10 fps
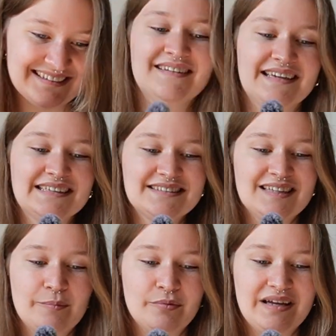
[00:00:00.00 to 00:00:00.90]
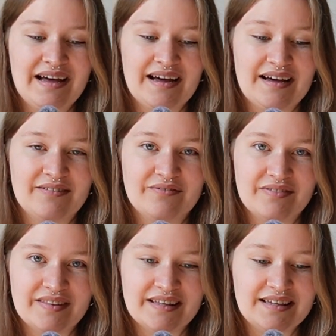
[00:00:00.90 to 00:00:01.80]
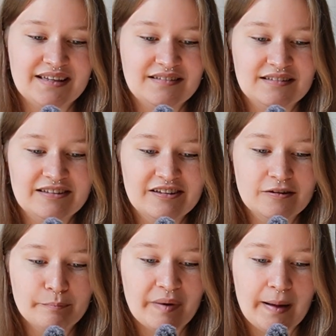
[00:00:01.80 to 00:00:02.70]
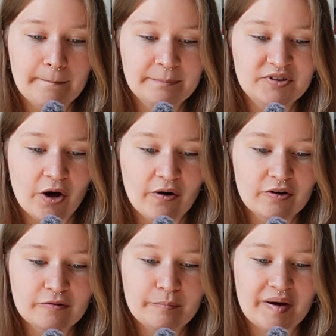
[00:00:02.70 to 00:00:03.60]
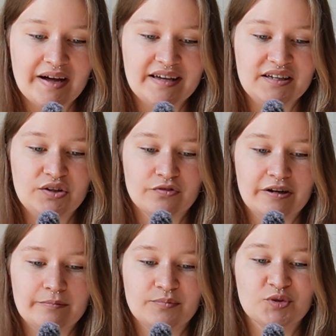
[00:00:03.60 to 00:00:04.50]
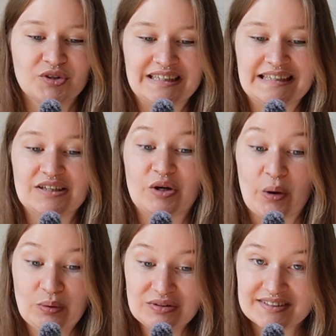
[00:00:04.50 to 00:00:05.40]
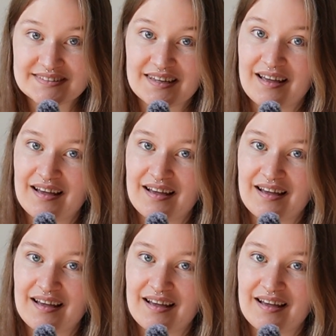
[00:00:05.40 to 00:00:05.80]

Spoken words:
Next up we have the Lil Bub doll by Grim Grinning Goats.